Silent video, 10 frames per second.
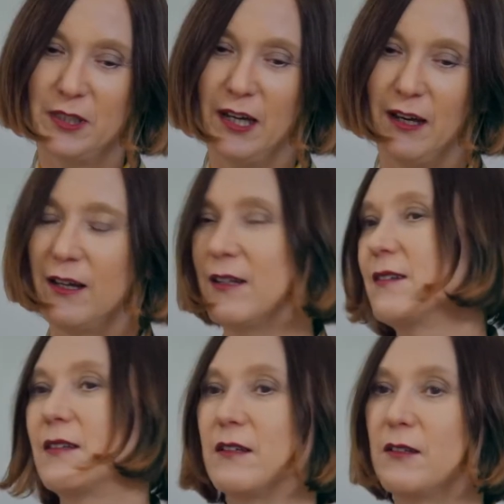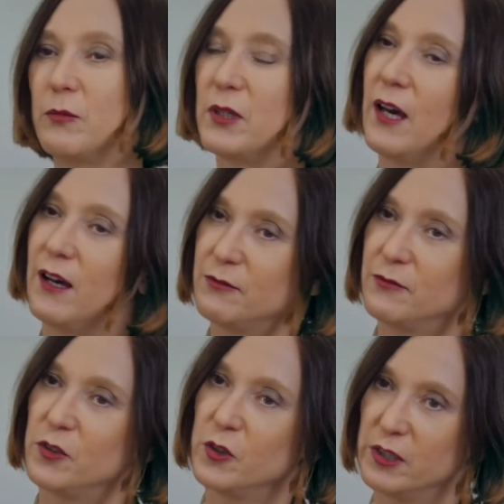have
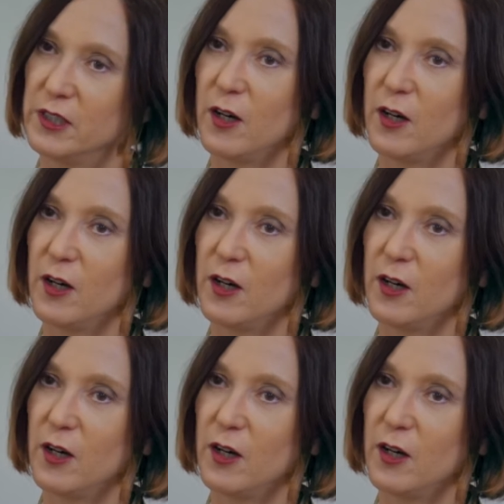during